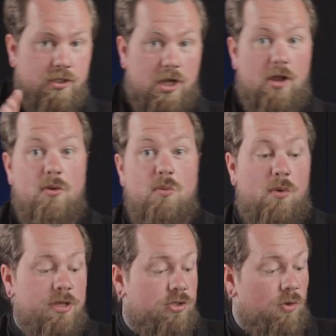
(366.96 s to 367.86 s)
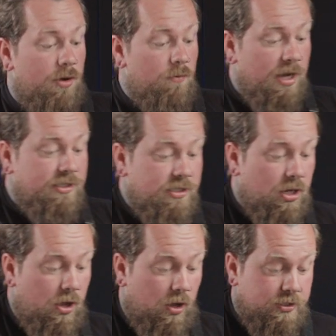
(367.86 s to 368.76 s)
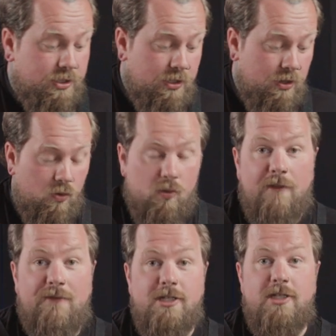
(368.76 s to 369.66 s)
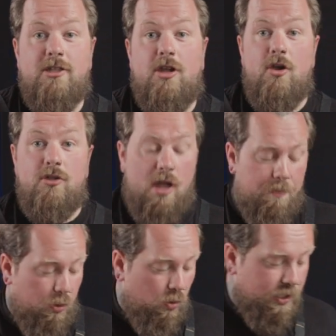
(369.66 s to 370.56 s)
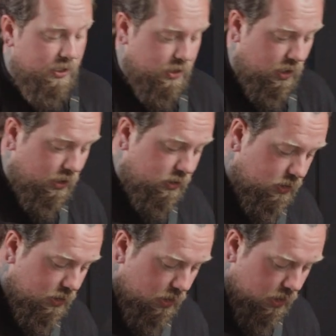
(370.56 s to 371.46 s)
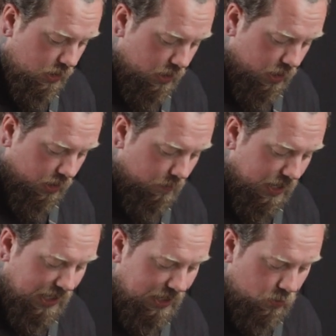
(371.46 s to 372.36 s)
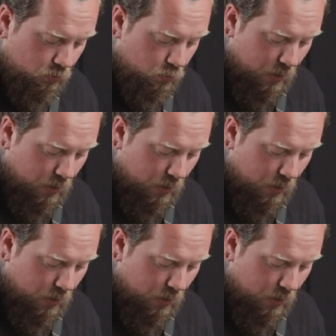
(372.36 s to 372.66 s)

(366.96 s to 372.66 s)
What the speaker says: So, once all our rice is hot, all our veggies are cooked, our pork is cooked, I'm gonna make a little